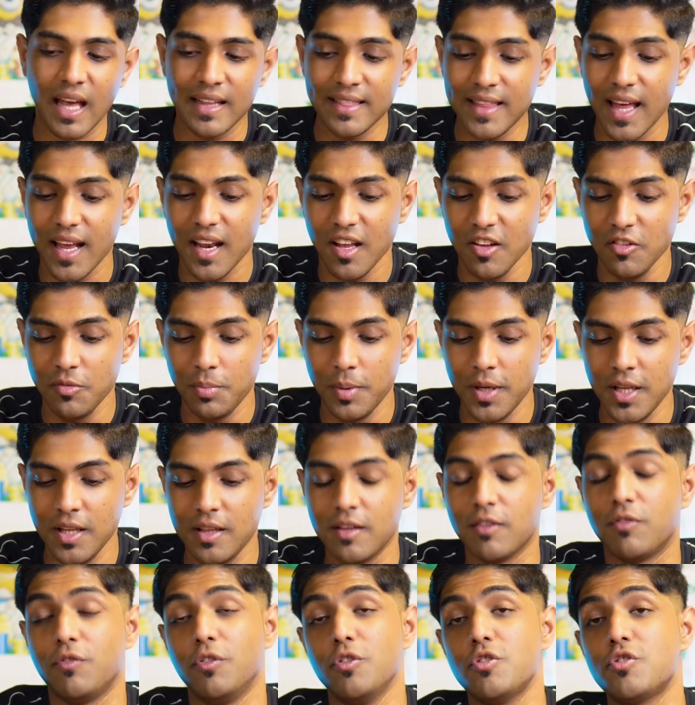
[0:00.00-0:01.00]
that has
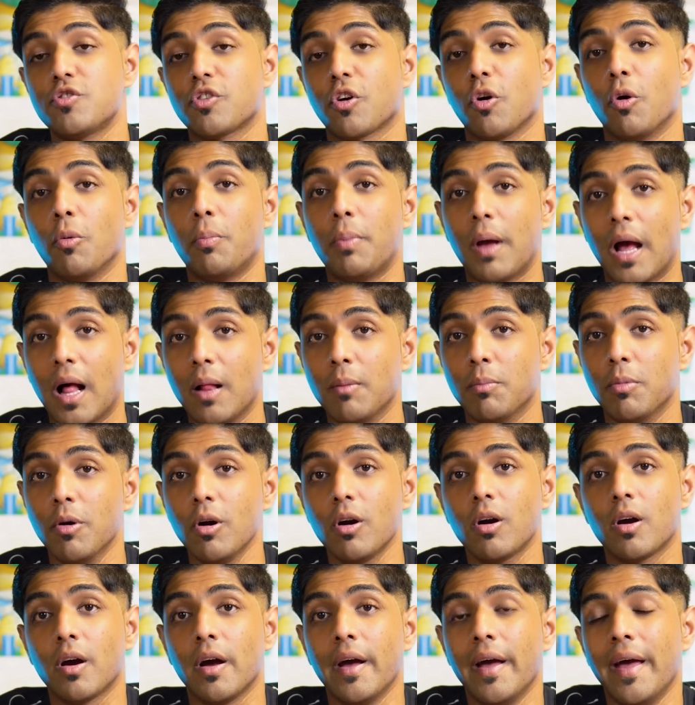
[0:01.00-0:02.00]
been the Futuco
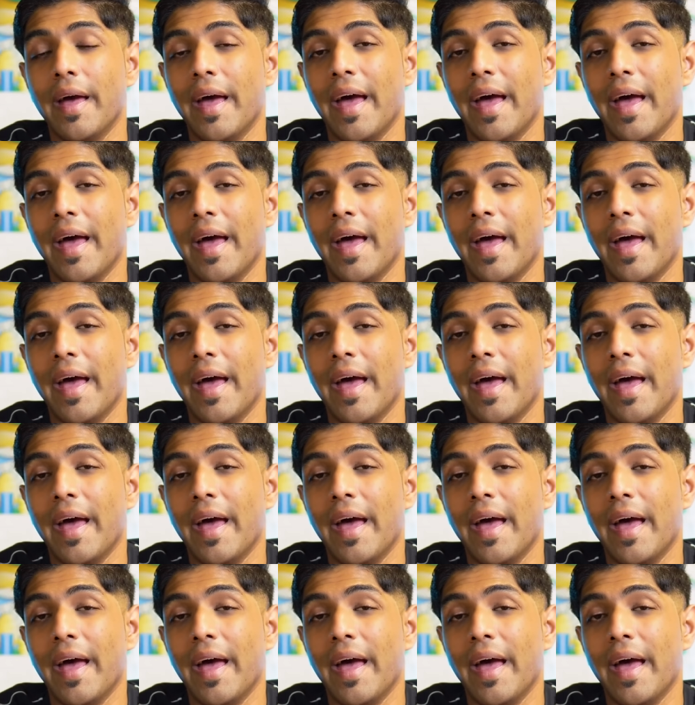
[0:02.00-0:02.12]
Palbook.